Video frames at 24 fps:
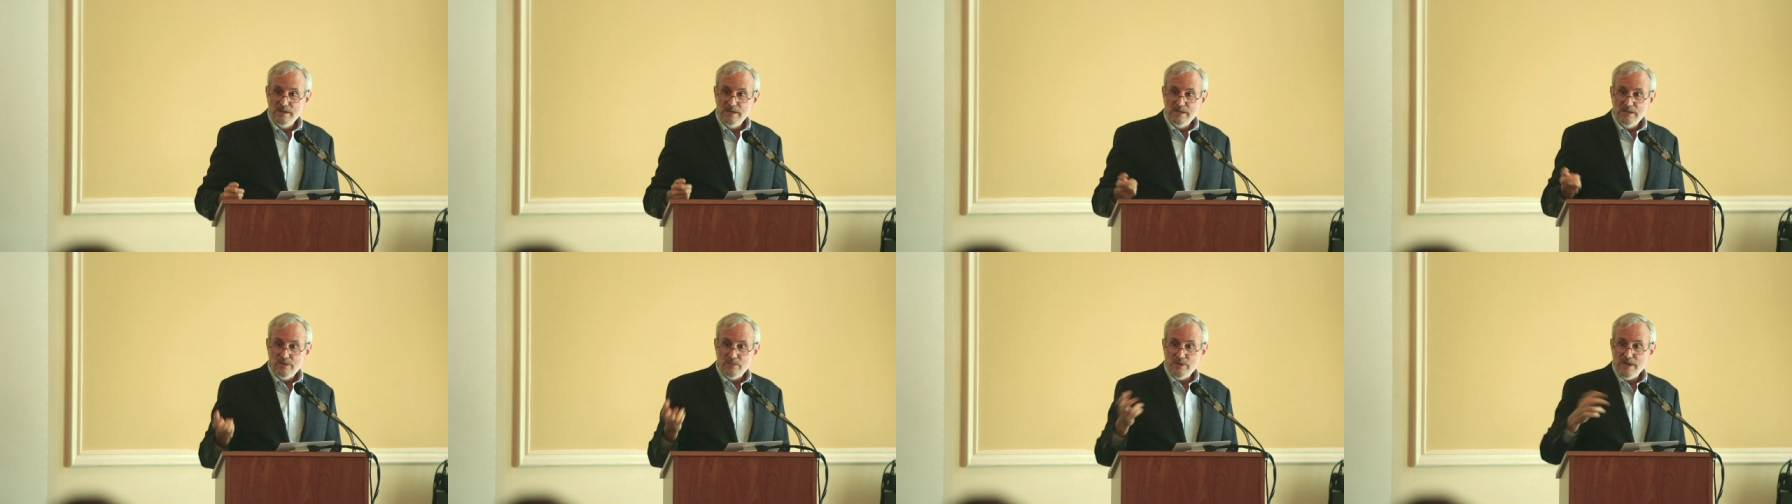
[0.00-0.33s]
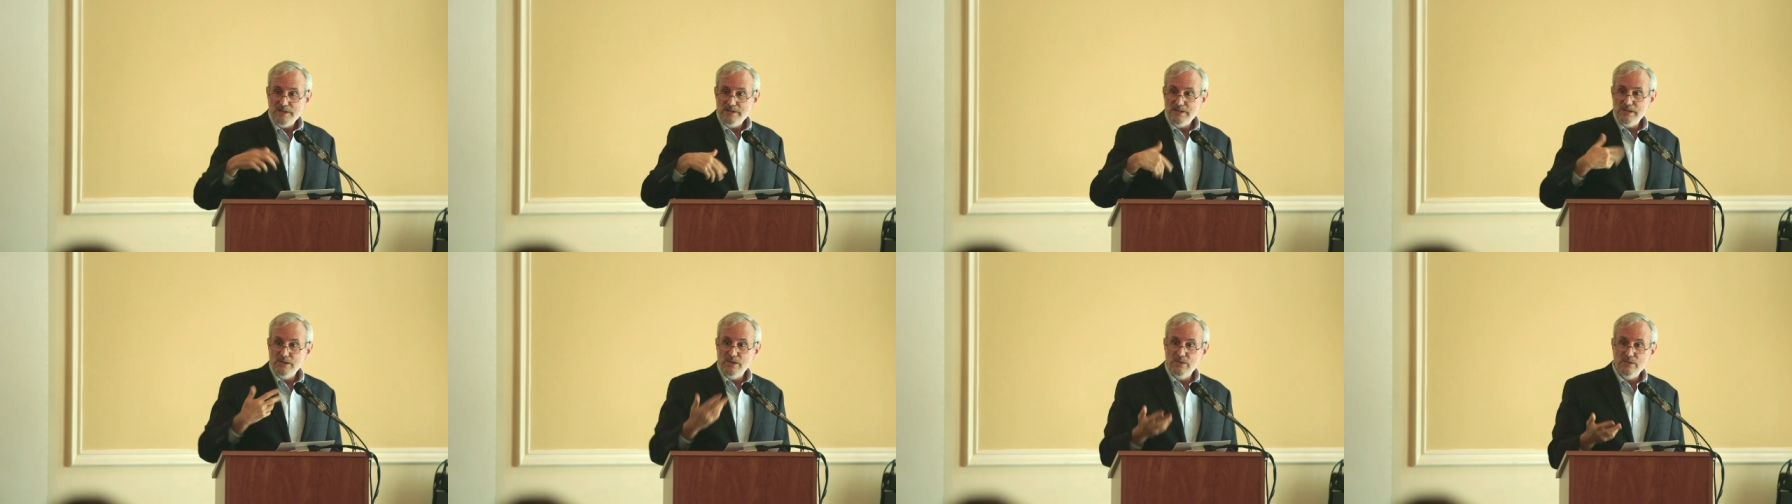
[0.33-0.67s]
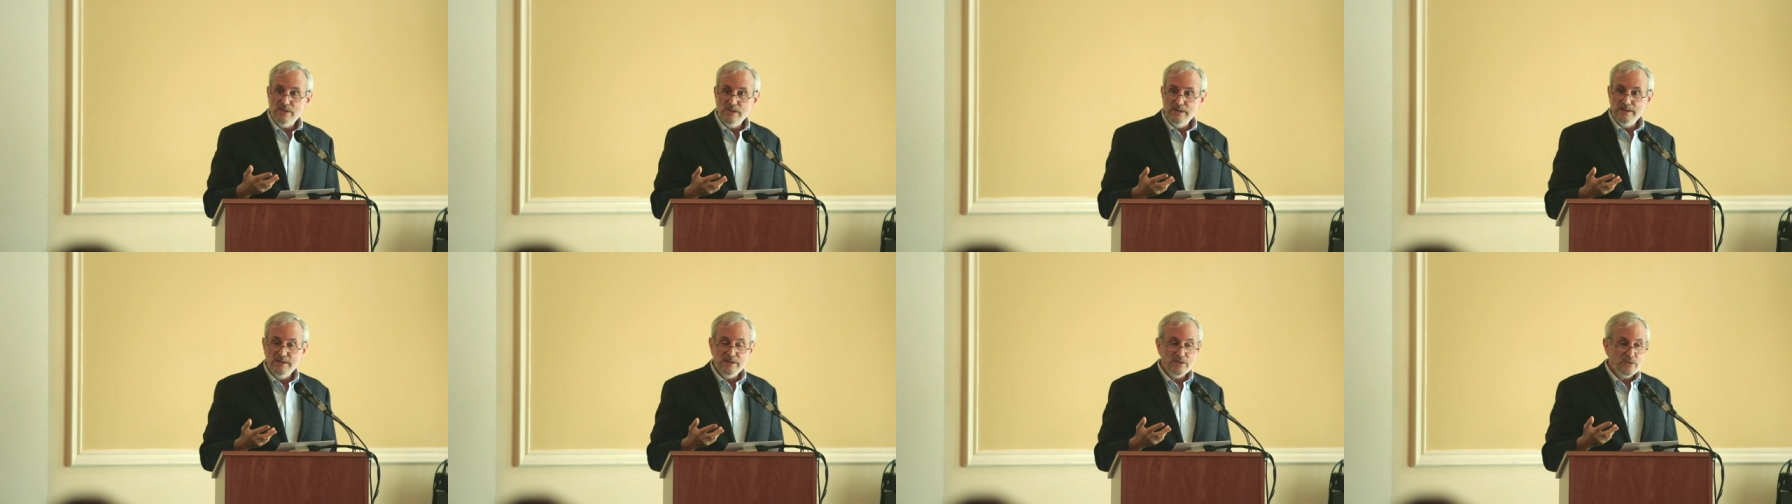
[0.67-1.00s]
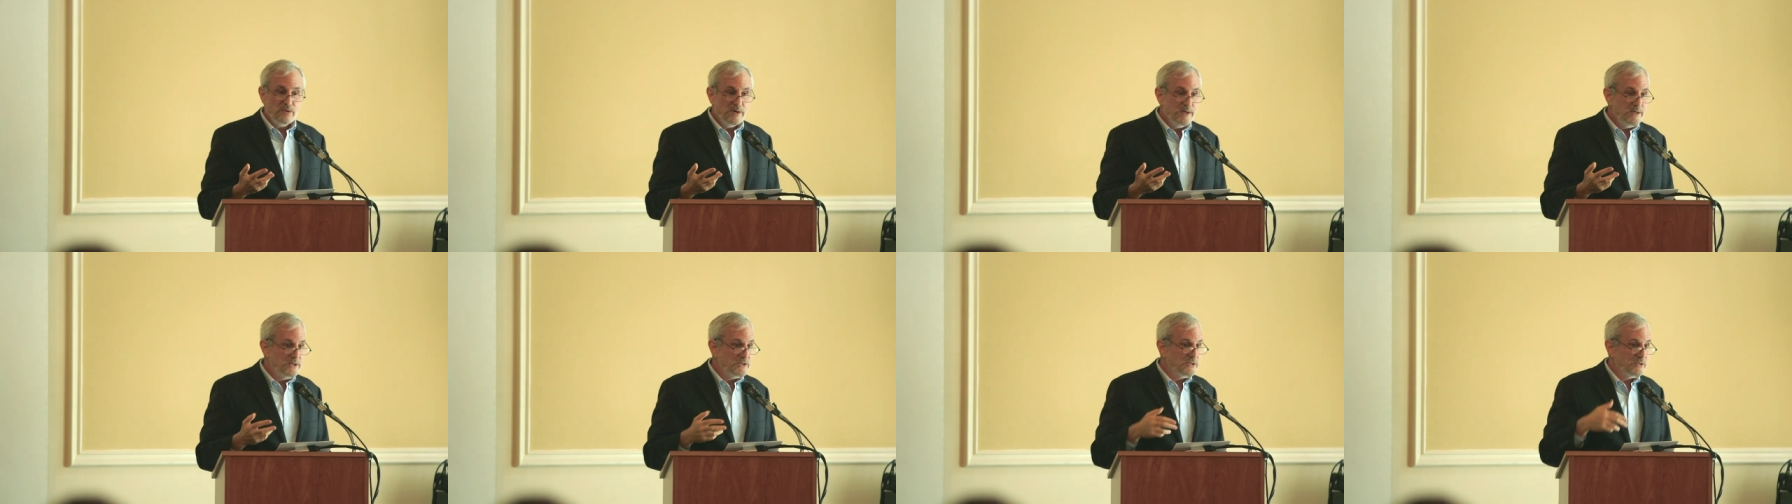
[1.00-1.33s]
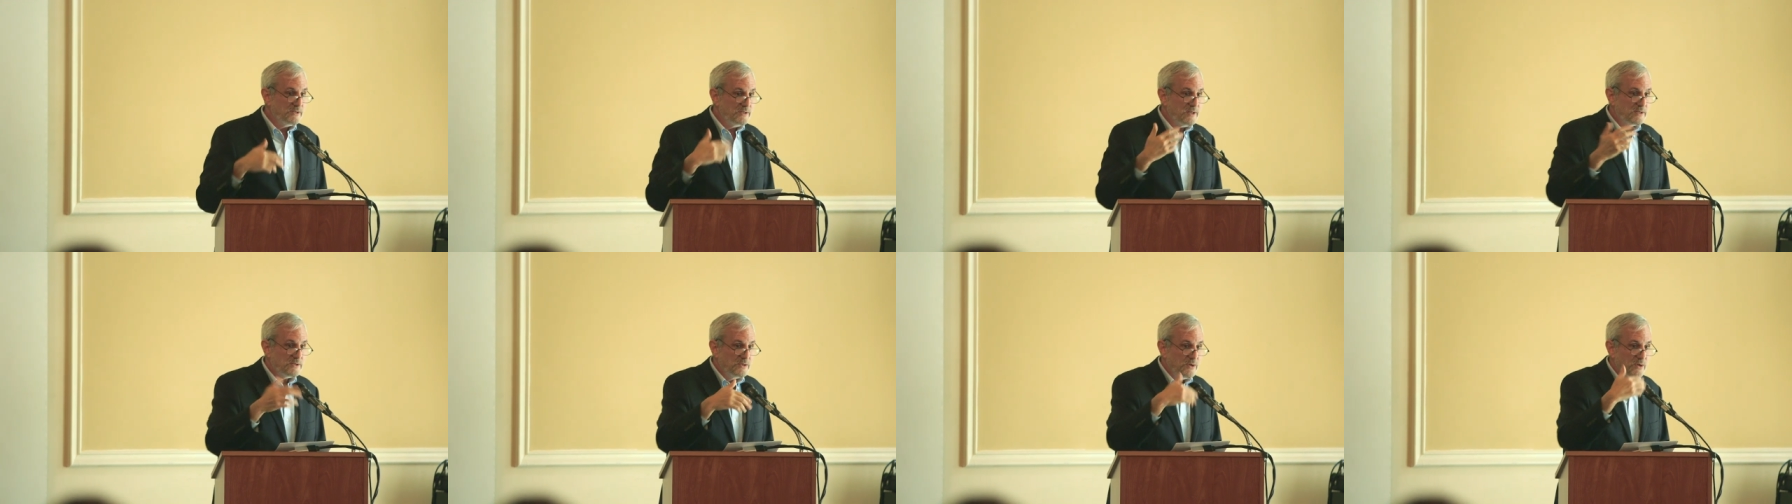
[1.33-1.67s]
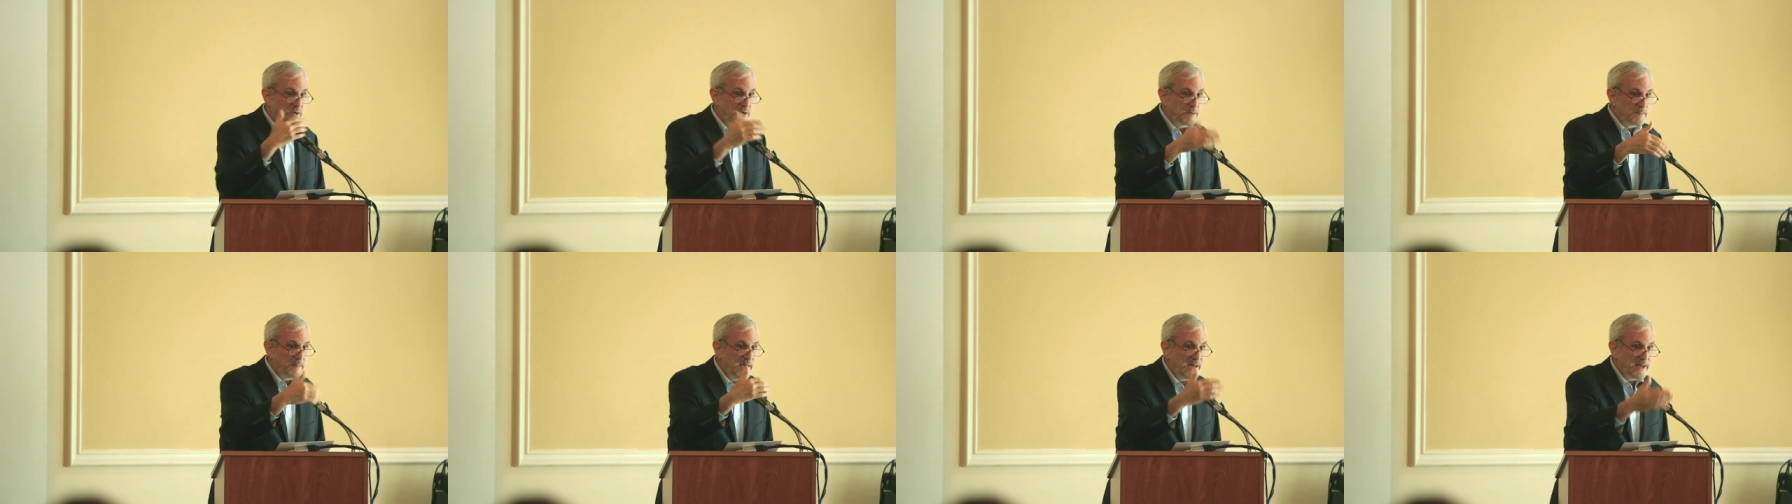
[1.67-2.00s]
The right to local integration doesn't
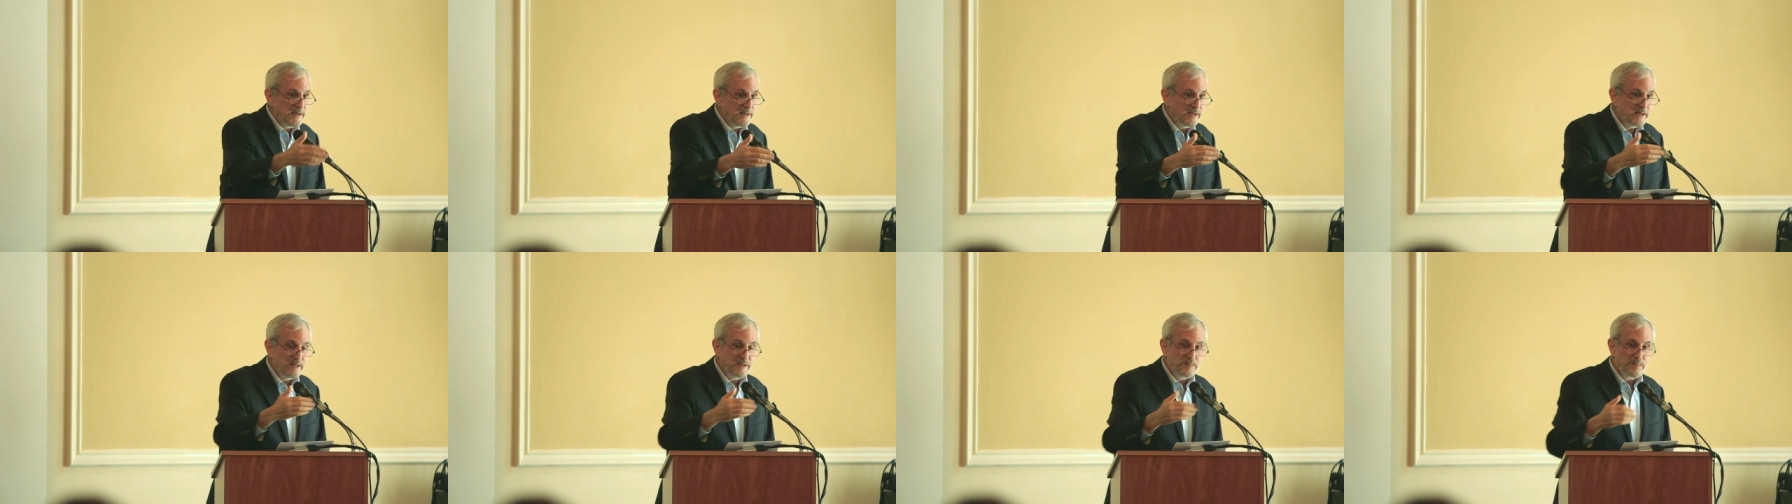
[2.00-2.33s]
automatically